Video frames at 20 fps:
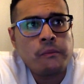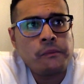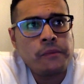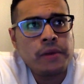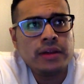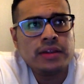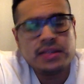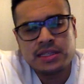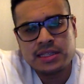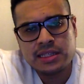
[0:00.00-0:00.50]

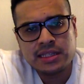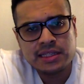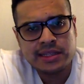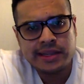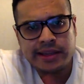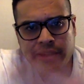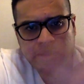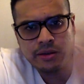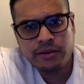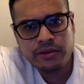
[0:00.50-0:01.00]
It doesn't
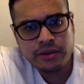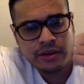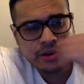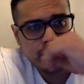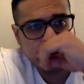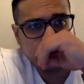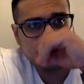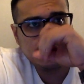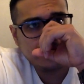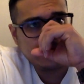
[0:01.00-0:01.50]
take
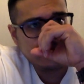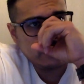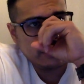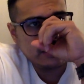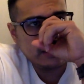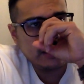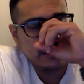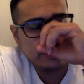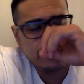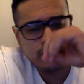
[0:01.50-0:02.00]
you,
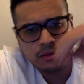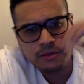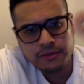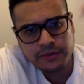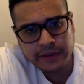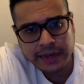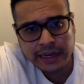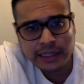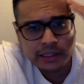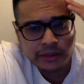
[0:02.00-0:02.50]
through an
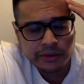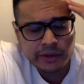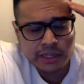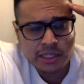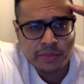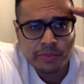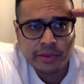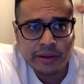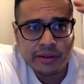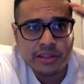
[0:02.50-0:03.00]
olfactory
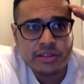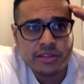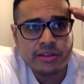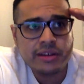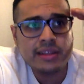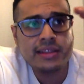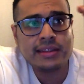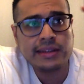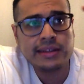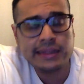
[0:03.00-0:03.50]
experience or
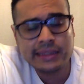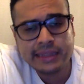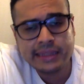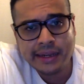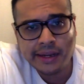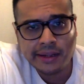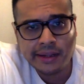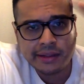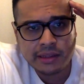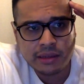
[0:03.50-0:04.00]
anything like
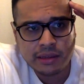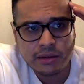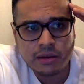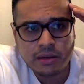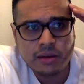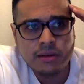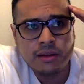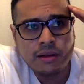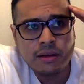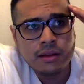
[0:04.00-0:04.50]
that.
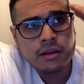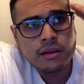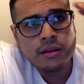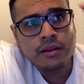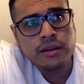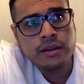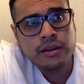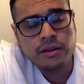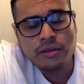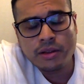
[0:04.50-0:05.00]

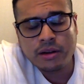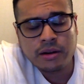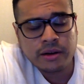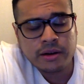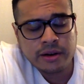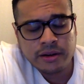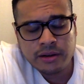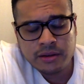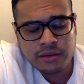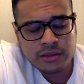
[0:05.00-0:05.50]
The
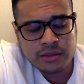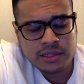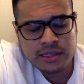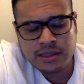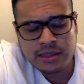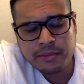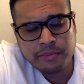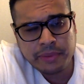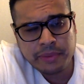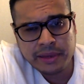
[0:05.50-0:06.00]
heart notes
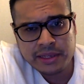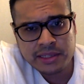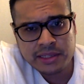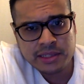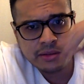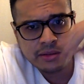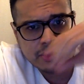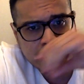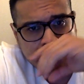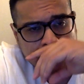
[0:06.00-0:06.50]
and the base
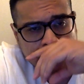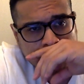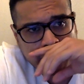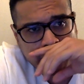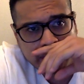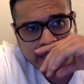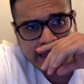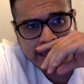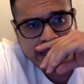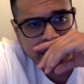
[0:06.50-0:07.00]
notes don't
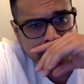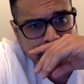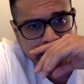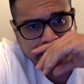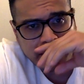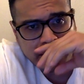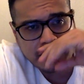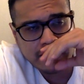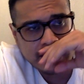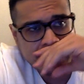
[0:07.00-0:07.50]
really come
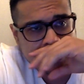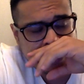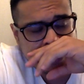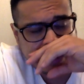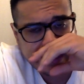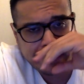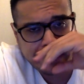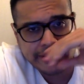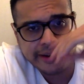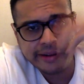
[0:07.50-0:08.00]
out as
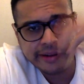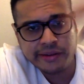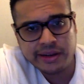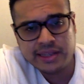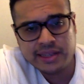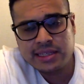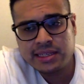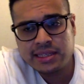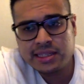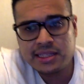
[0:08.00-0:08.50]
time
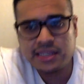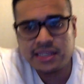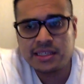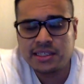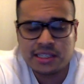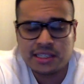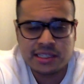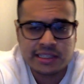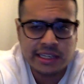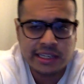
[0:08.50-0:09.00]
progresses. It
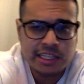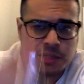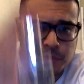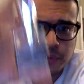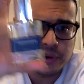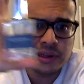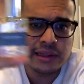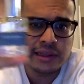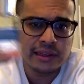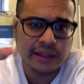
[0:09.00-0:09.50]
just stays
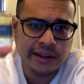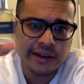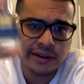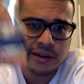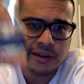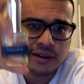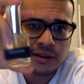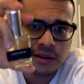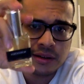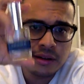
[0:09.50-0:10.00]
pretty
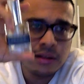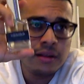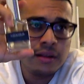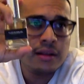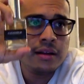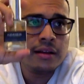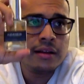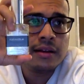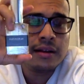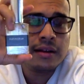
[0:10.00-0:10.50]
linear.
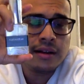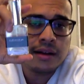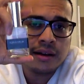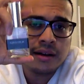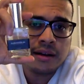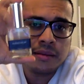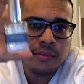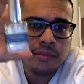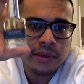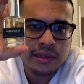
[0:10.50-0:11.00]

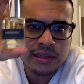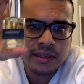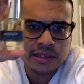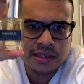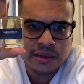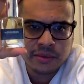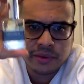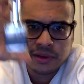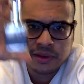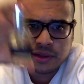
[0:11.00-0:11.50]
It
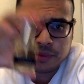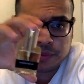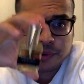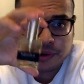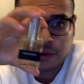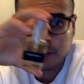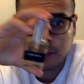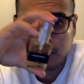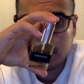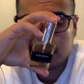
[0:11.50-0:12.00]
doesn't really
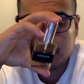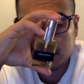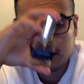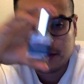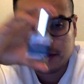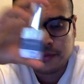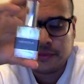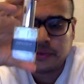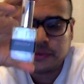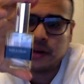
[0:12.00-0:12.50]
progress as
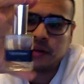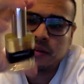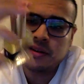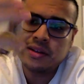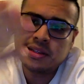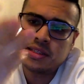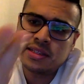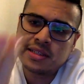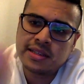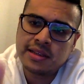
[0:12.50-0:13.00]
a
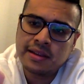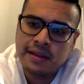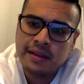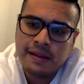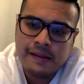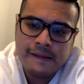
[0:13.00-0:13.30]
fragrance.